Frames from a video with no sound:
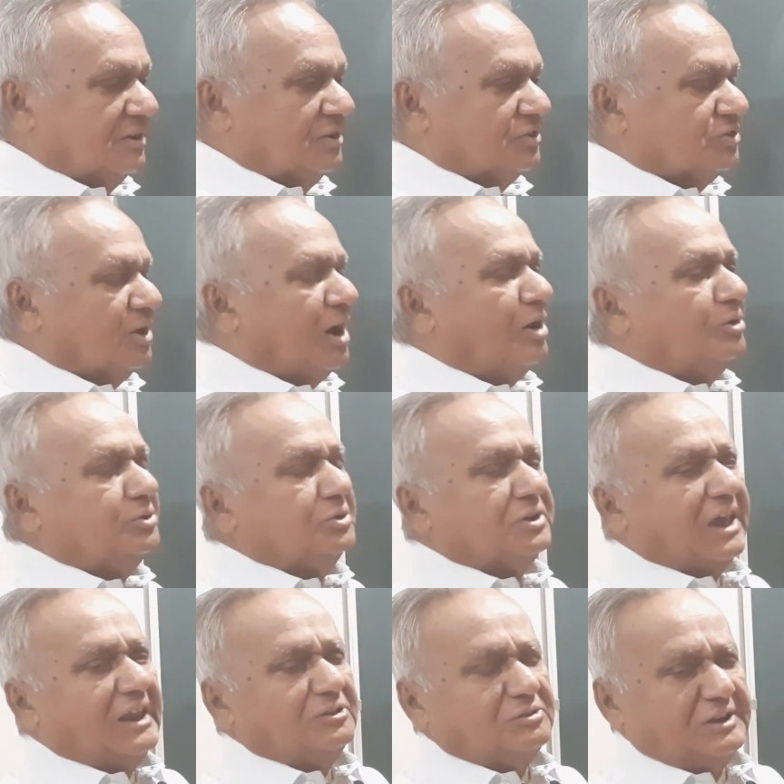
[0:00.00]
So how to
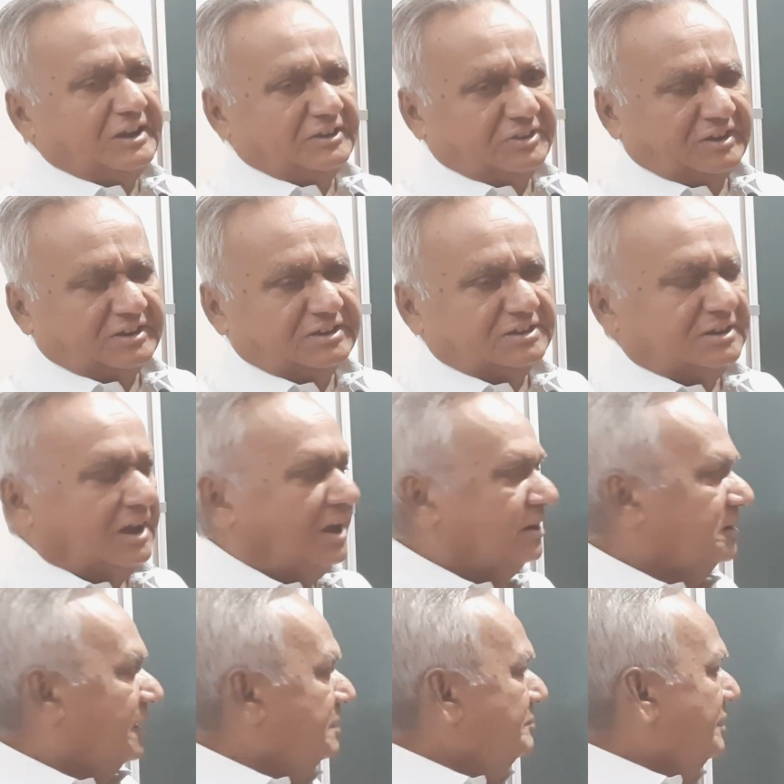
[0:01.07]
calculate that or
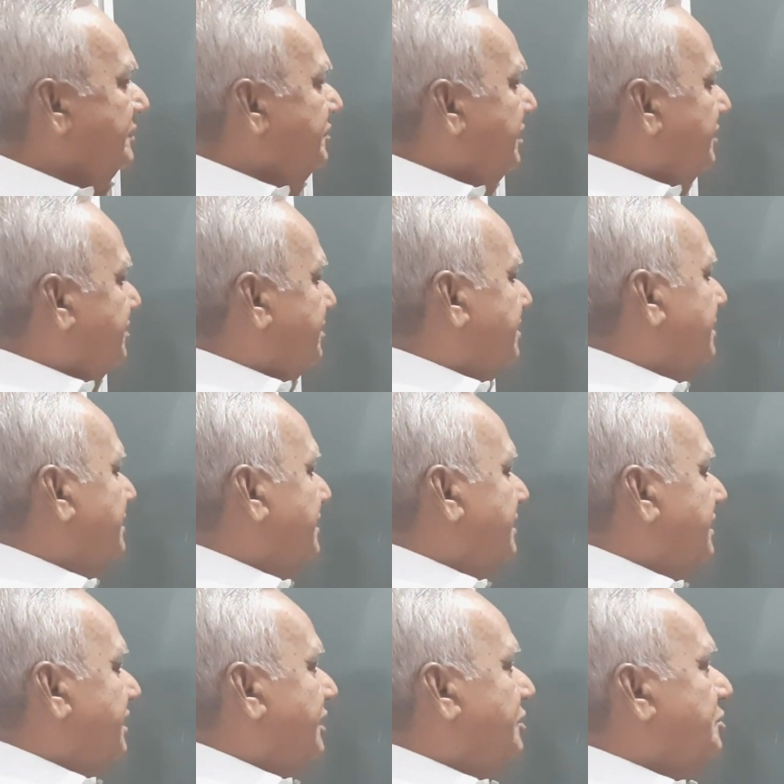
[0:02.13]
convert this
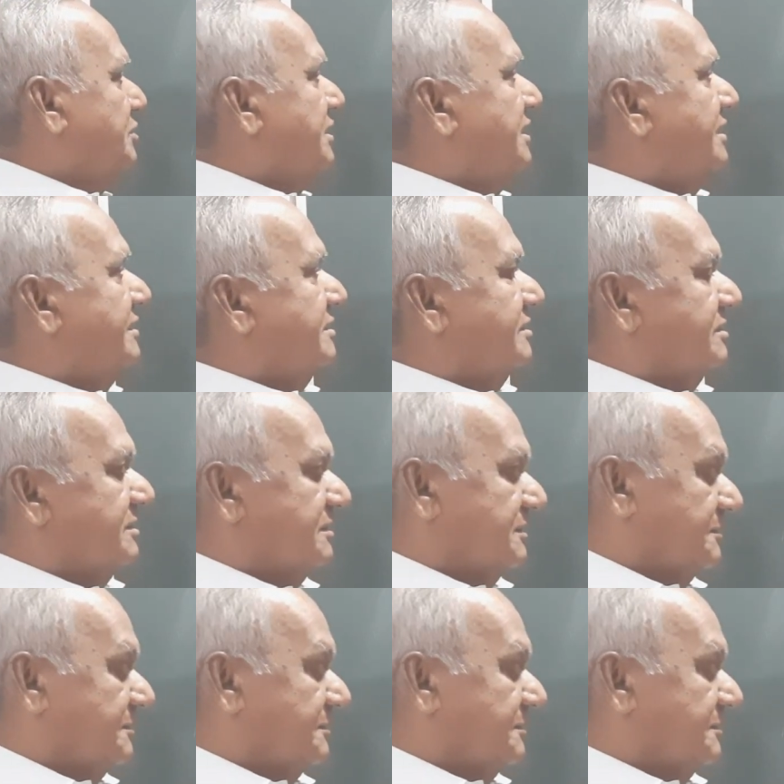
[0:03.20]
into hertz?